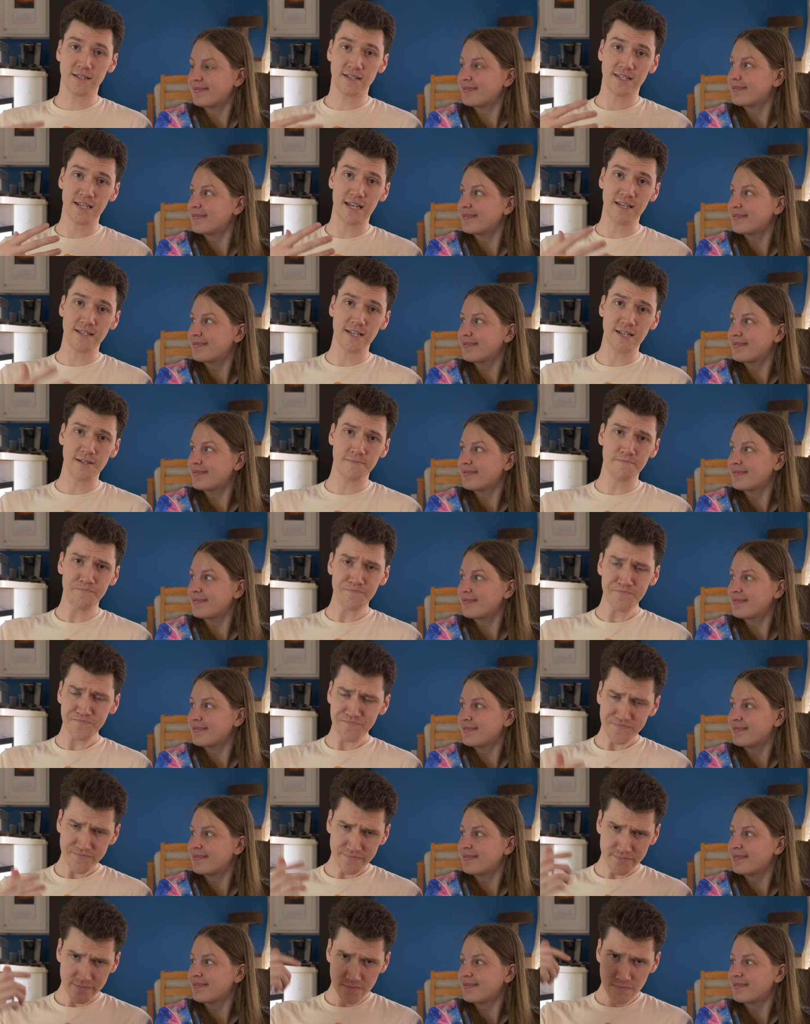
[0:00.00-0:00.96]
Speaker 1: to send
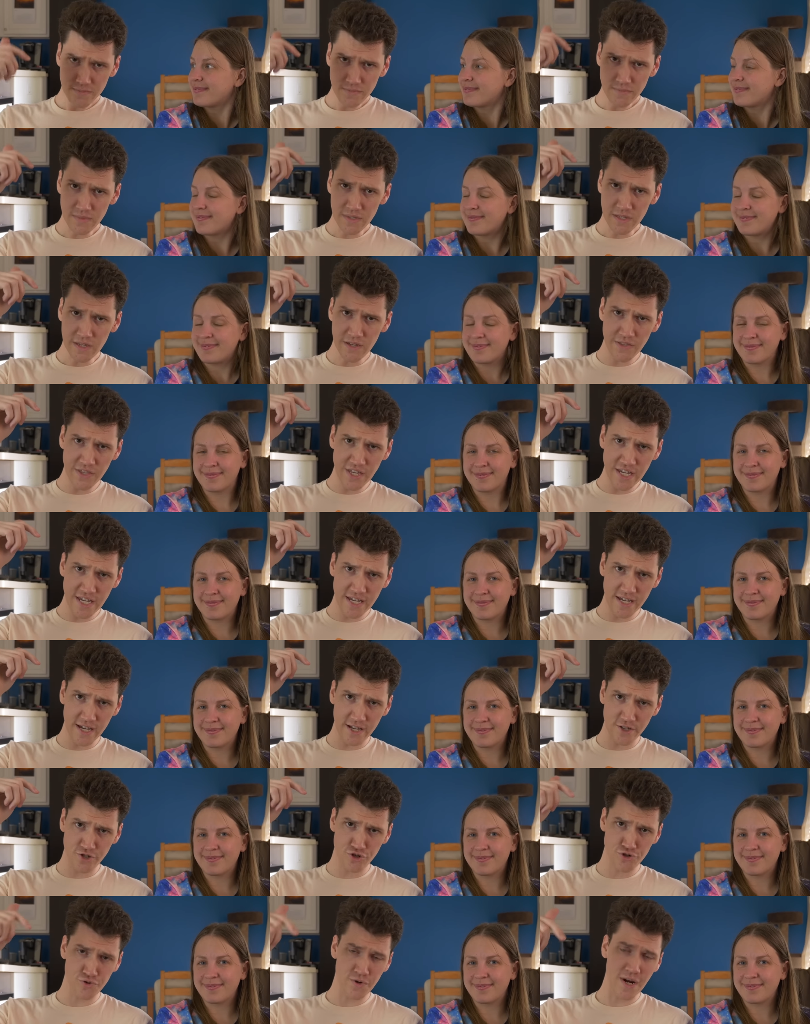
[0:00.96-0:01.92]
in, the
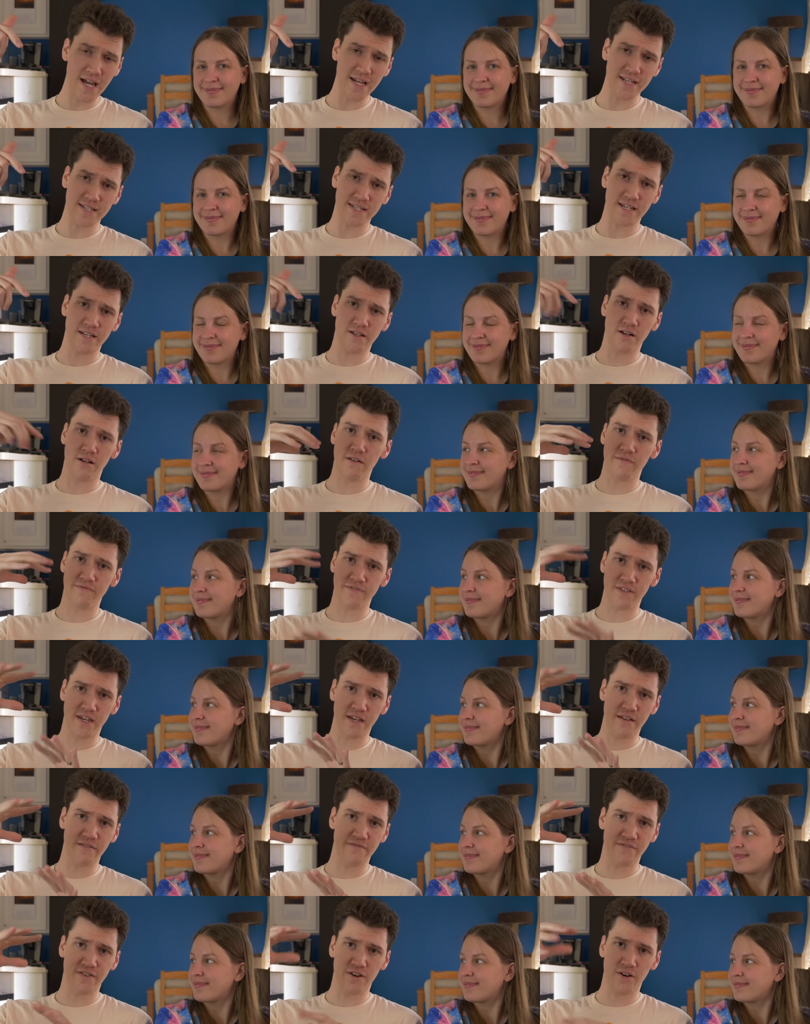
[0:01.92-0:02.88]
address and all of
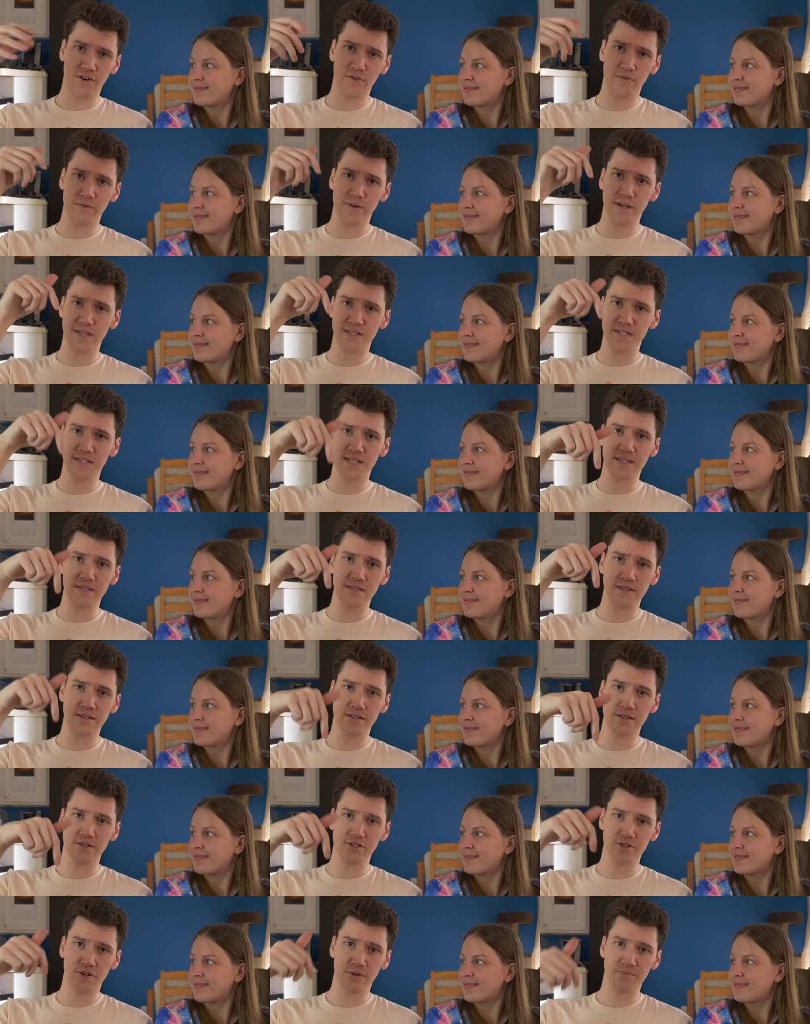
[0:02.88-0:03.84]
the info is in the
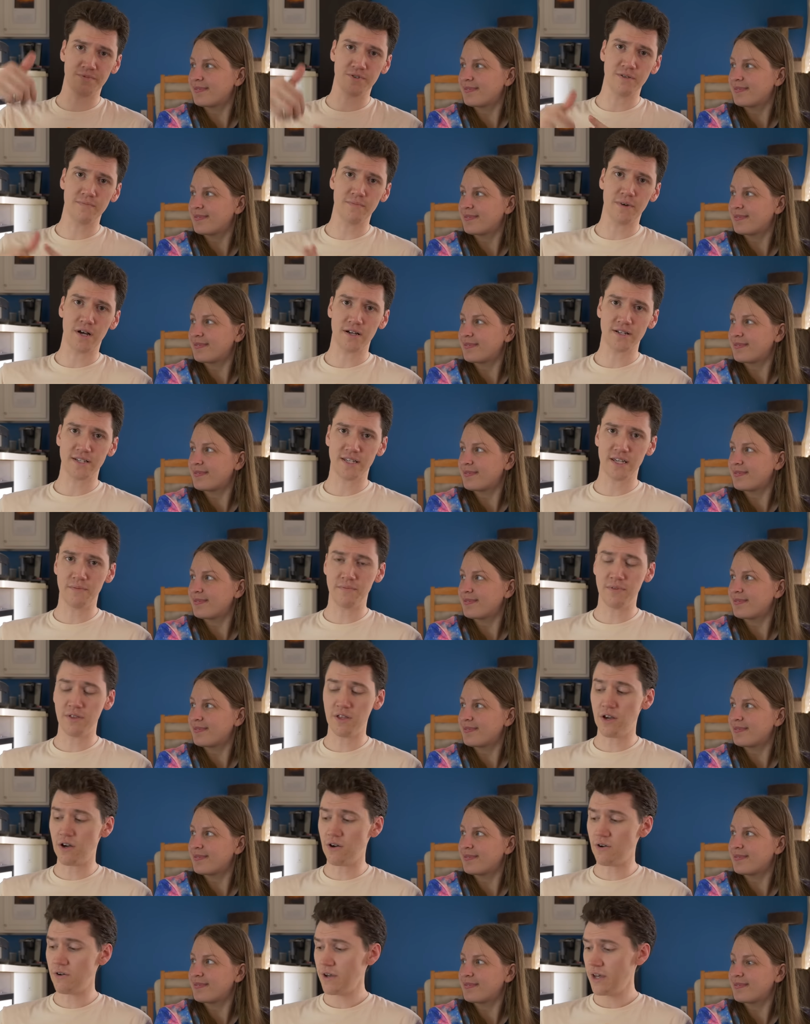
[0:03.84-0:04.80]
description box down
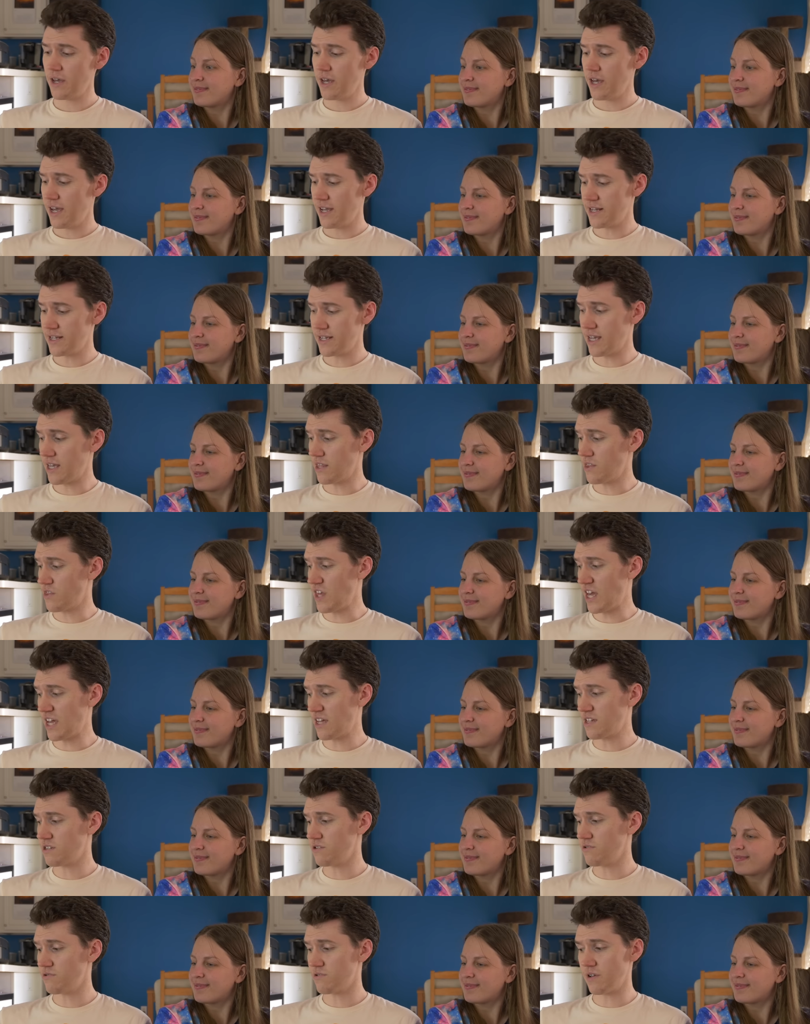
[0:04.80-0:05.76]
below. And again,
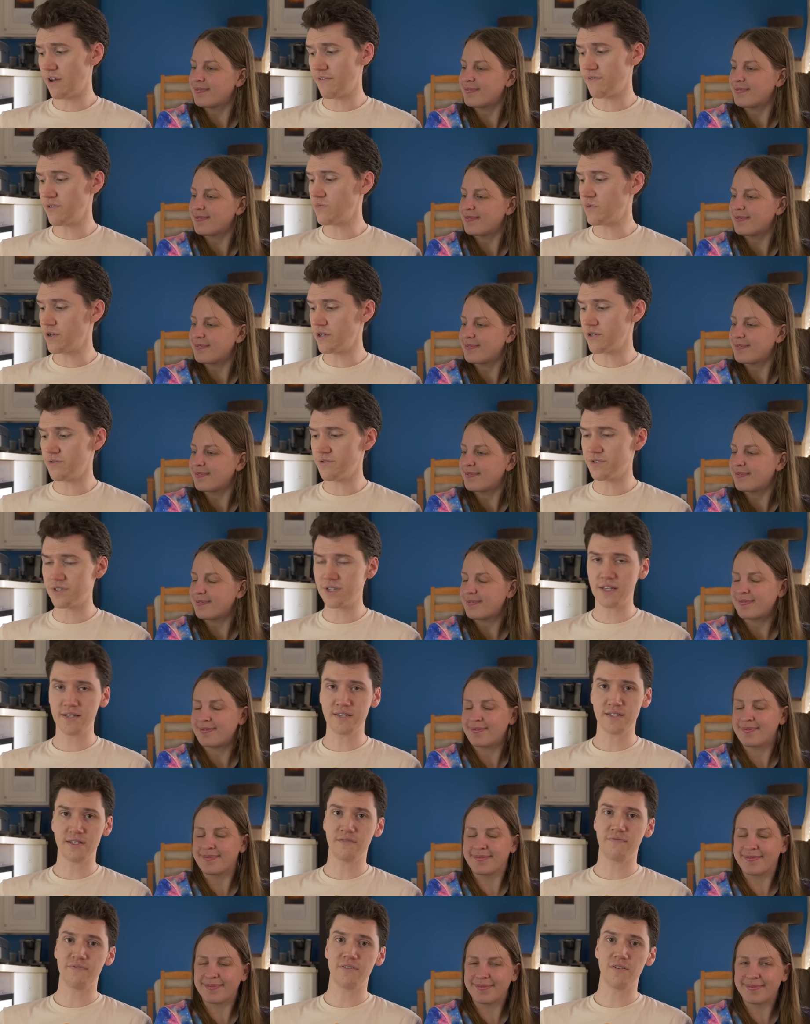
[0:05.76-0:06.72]
thank you to everyone who
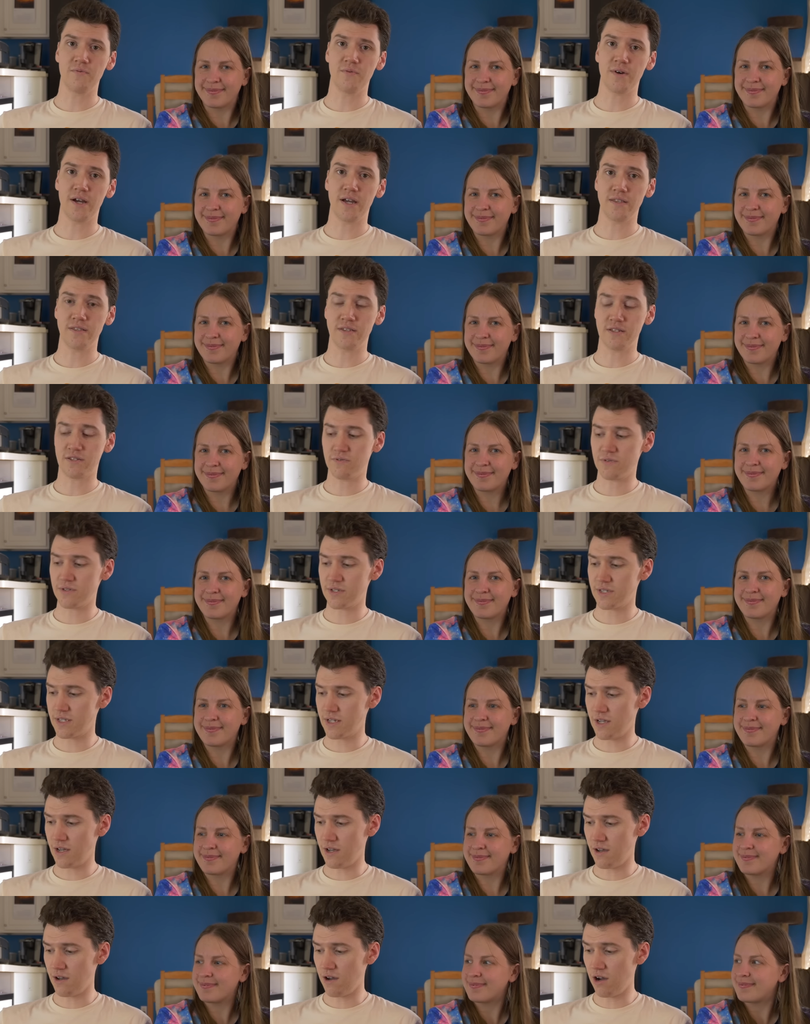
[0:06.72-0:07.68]
sent stuff our way. This
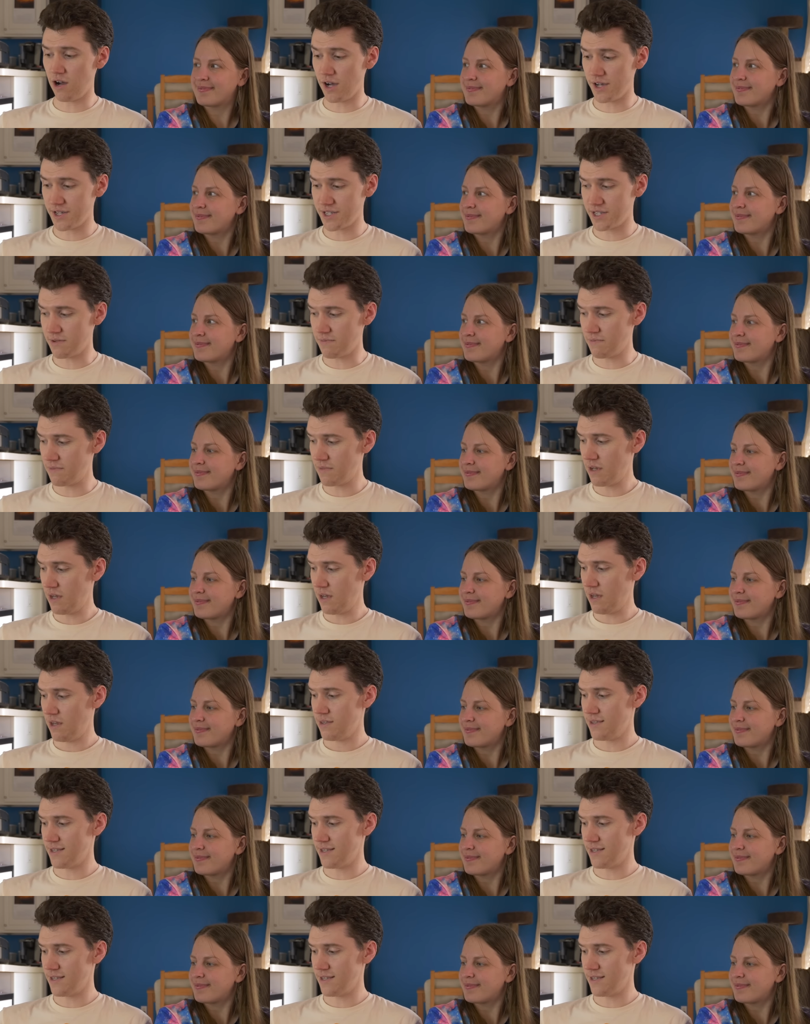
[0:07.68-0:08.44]
was uh, awesome.